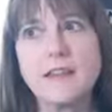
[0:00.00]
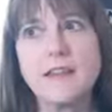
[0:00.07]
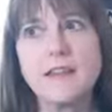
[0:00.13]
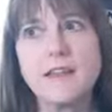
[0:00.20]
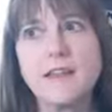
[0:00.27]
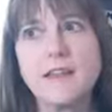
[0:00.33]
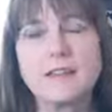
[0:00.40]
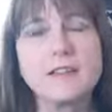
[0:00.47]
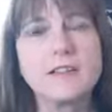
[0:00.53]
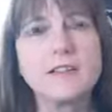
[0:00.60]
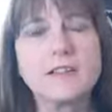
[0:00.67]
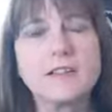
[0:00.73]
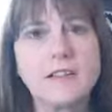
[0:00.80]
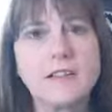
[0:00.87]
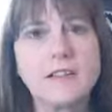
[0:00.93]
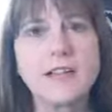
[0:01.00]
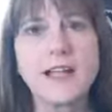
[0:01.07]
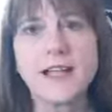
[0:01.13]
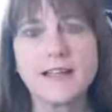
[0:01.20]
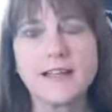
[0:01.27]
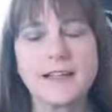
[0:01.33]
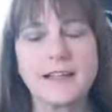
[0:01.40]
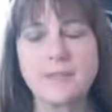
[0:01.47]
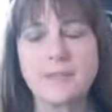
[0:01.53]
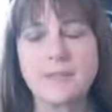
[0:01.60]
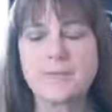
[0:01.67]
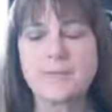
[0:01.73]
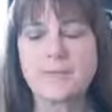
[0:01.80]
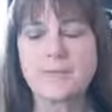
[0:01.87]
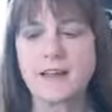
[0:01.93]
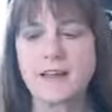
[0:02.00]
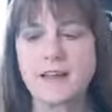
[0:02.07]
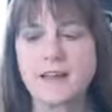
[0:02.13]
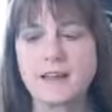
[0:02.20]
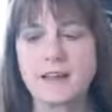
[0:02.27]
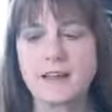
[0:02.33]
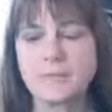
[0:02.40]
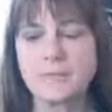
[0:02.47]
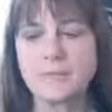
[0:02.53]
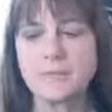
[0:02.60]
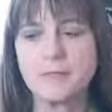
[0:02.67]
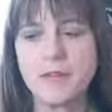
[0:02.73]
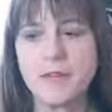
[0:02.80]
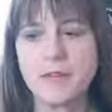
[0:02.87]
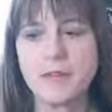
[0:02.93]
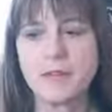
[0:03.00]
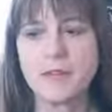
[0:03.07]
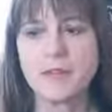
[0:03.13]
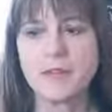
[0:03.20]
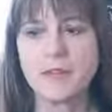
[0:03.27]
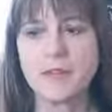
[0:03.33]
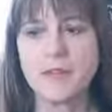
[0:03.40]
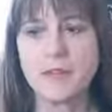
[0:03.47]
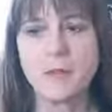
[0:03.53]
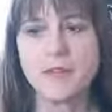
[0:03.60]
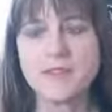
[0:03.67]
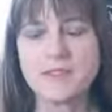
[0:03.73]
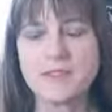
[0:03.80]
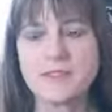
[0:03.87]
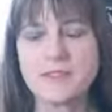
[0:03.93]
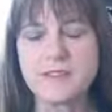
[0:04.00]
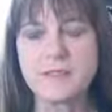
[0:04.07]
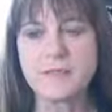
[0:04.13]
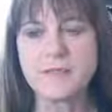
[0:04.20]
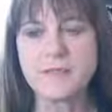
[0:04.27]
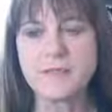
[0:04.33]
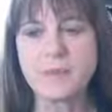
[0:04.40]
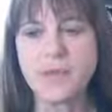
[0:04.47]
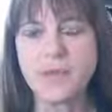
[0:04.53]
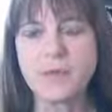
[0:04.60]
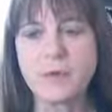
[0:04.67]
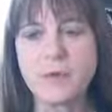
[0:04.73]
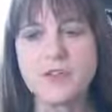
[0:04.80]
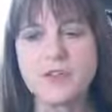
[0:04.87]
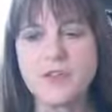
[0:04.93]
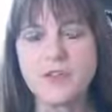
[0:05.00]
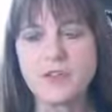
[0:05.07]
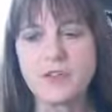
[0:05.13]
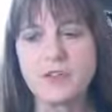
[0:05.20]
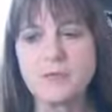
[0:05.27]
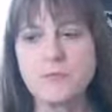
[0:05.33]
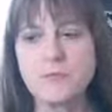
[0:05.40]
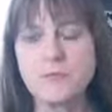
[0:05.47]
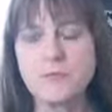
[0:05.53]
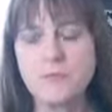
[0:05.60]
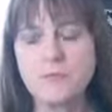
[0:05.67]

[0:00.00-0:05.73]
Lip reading: it didn't look like there wasn't a good